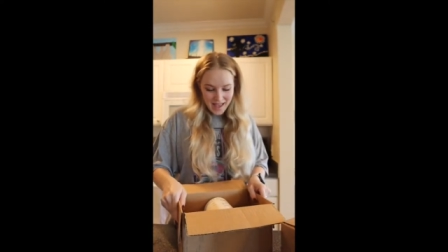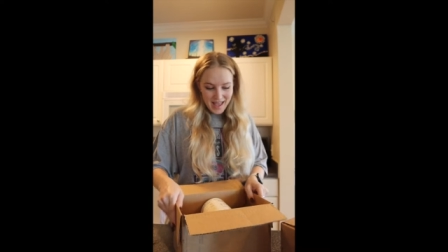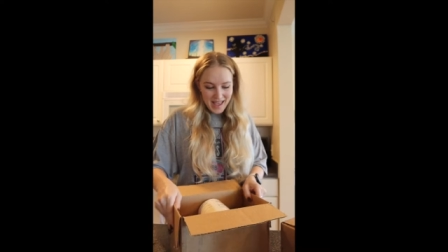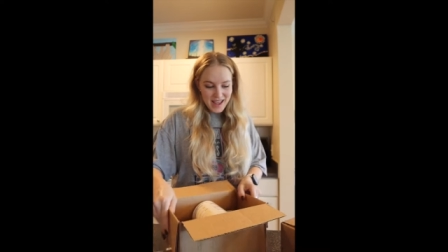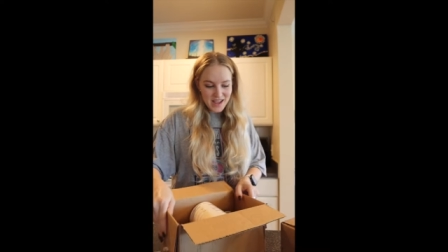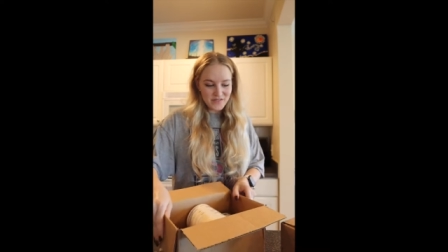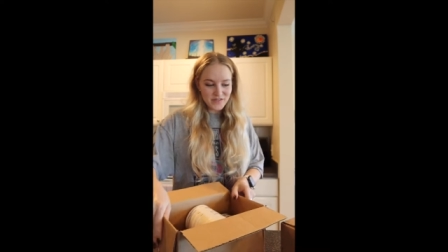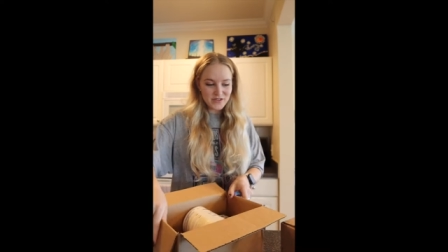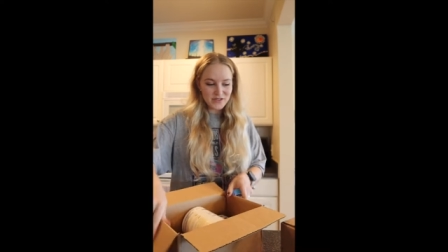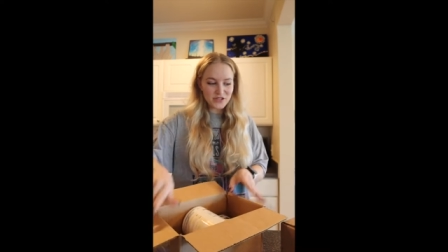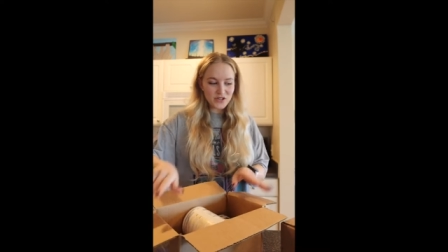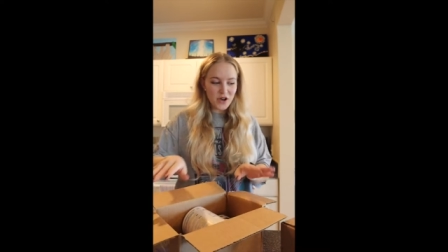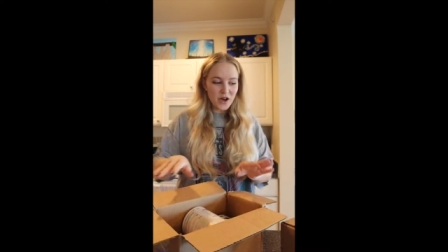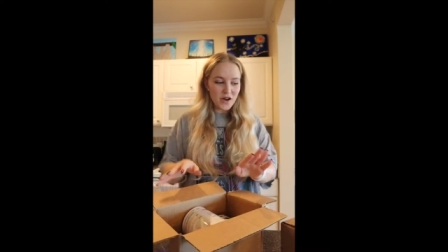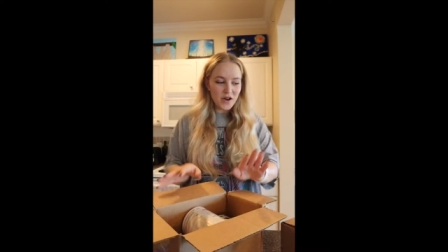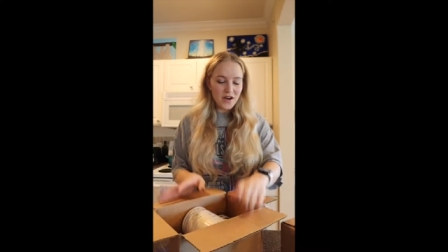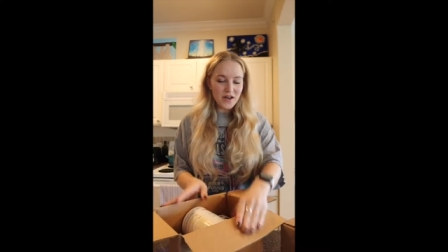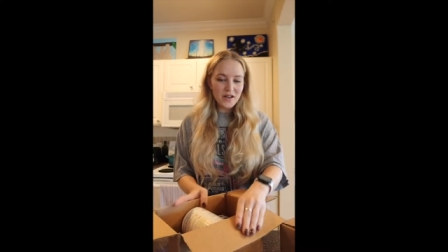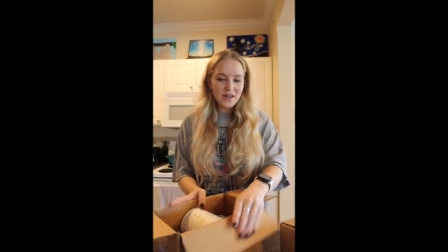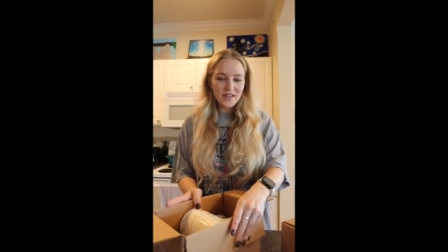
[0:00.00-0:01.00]
If you
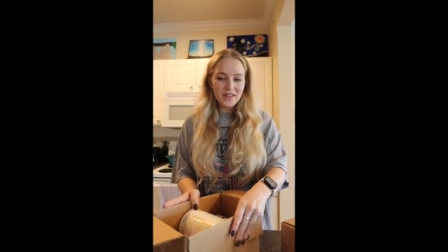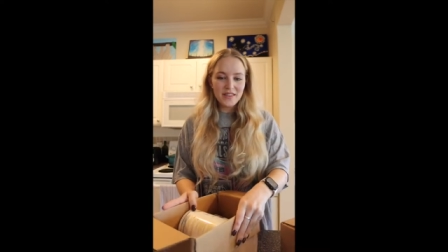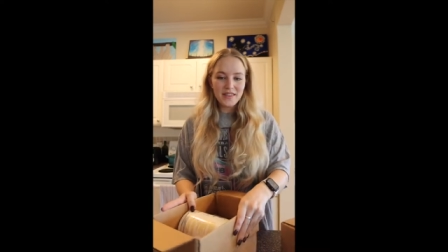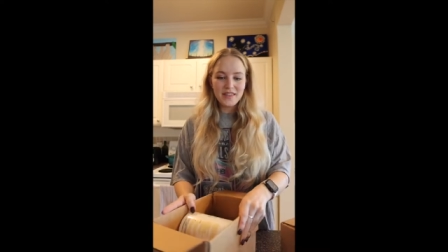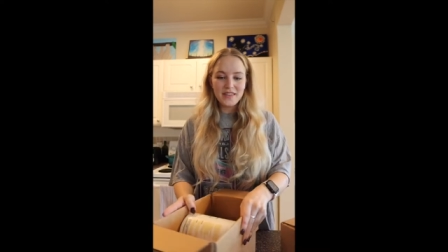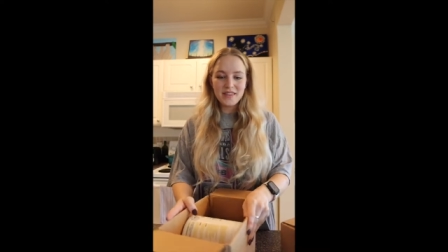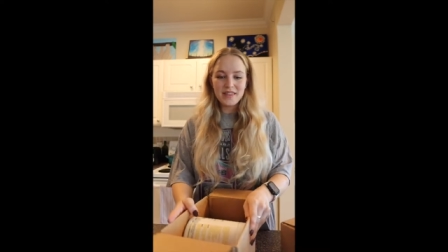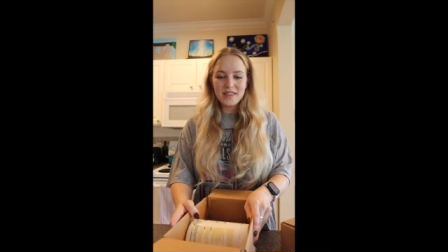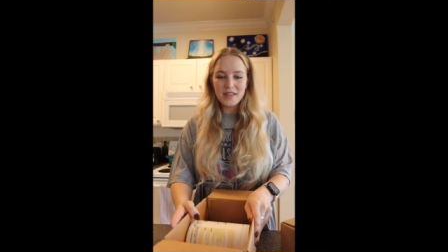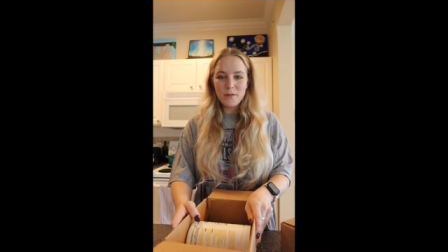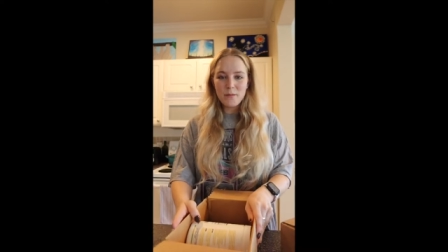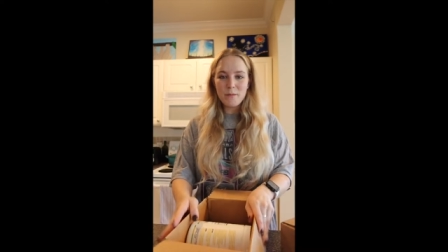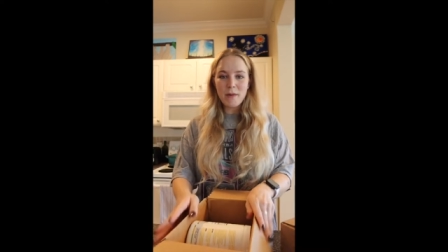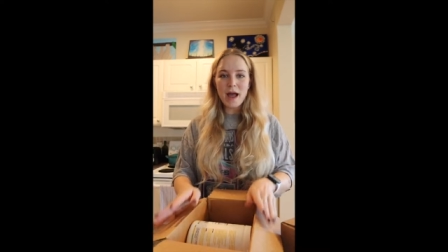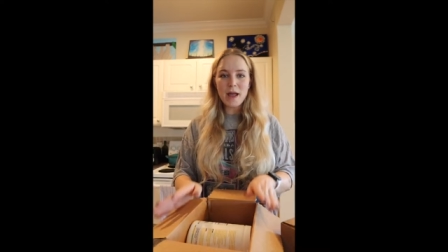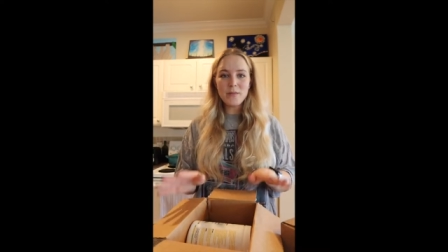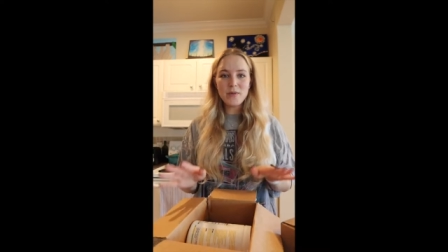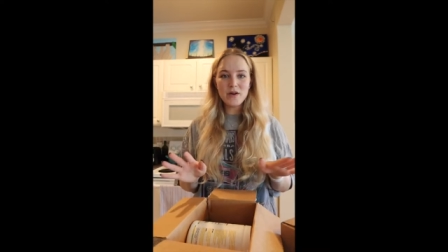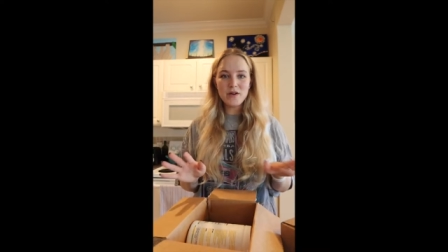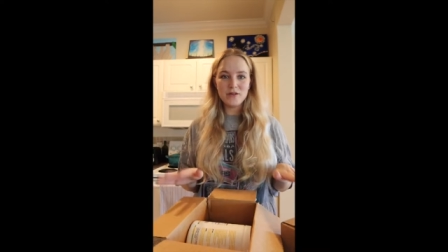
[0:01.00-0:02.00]
saw
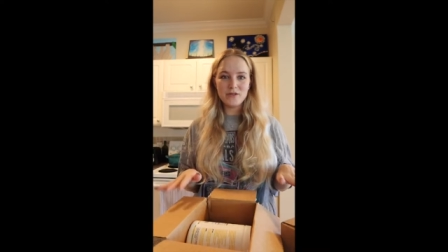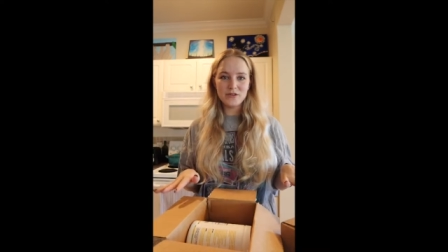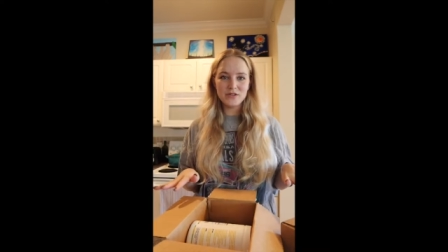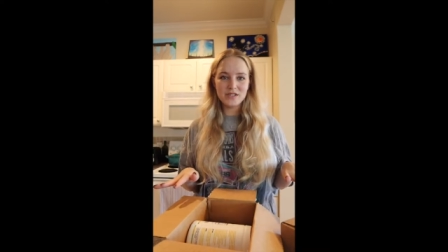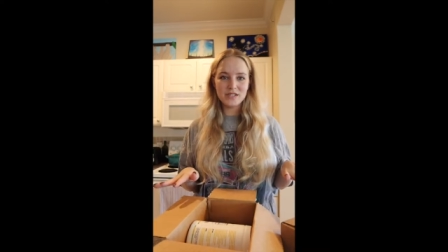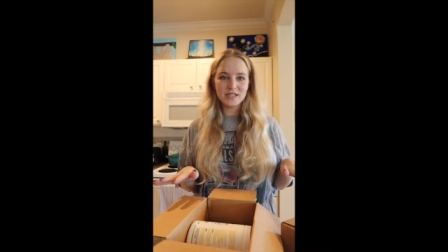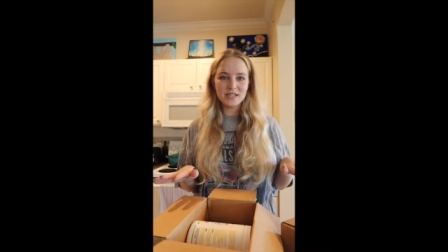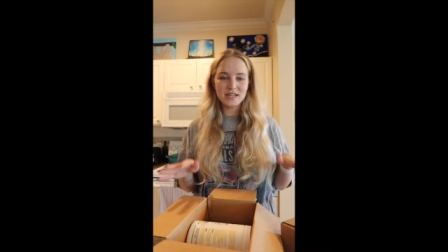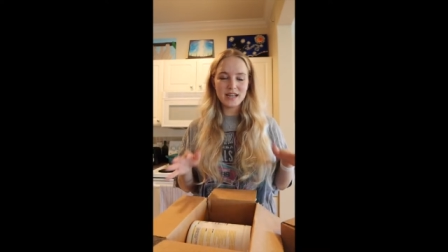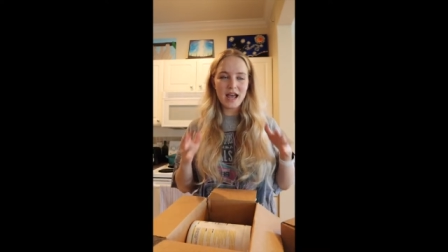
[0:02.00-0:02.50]
my post,